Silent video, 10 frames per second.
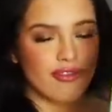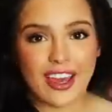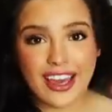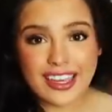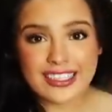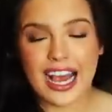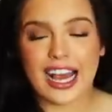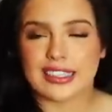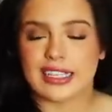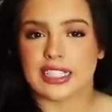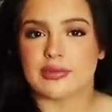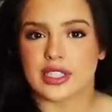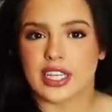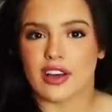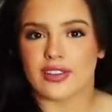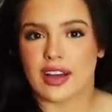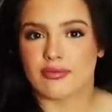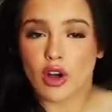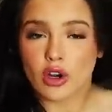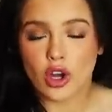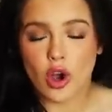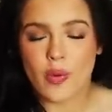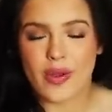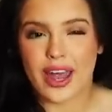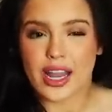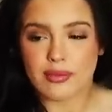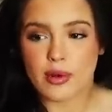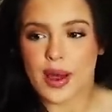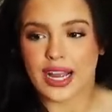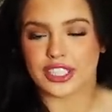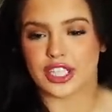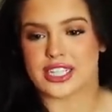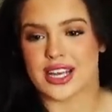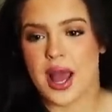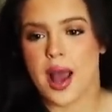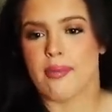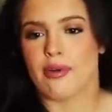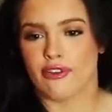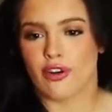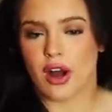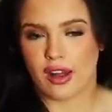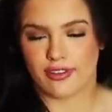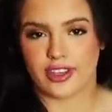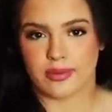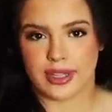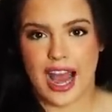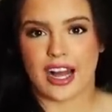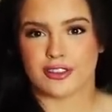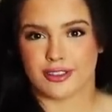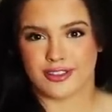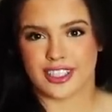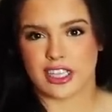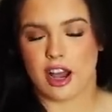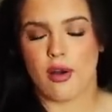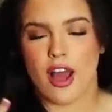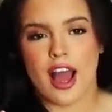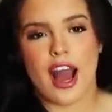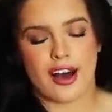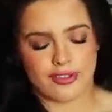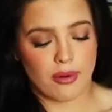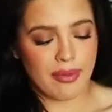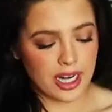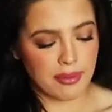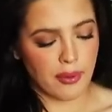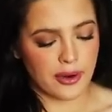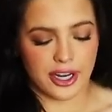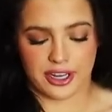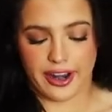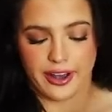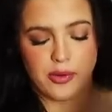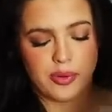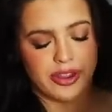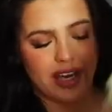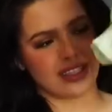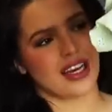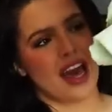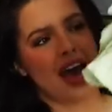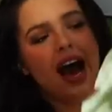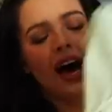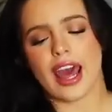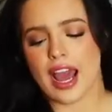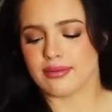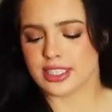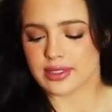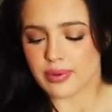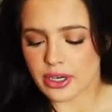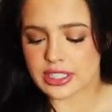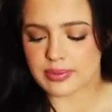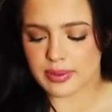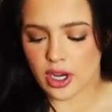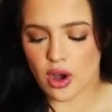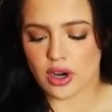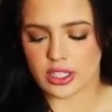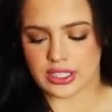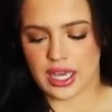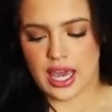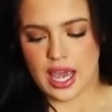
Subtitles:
This, I said to myself, I'm not going to open any more packages before I film the actual video. I've gone back on my word and I opened this, and I am disappointed because